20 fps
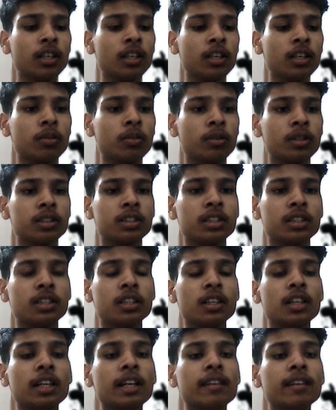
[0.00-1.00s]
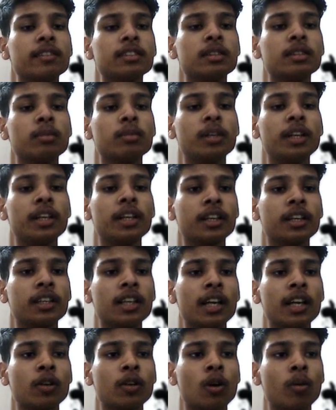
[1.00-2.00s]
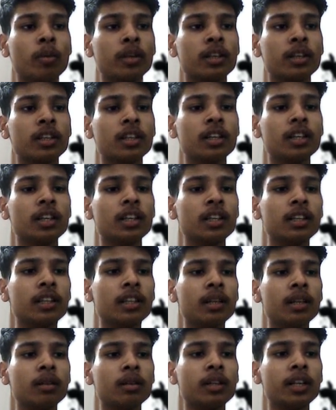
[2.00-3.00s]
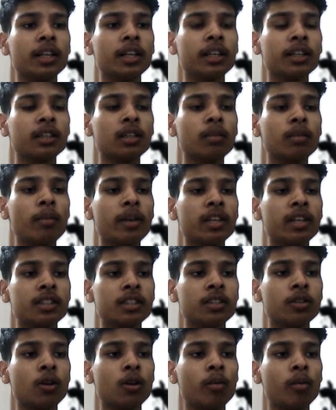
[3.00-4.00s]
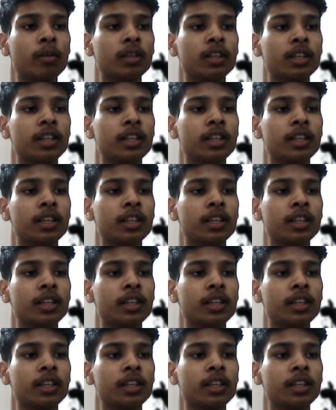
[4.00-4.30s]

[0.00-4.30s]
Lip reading: You can see I am simply taking the I common, then taking the minus G common.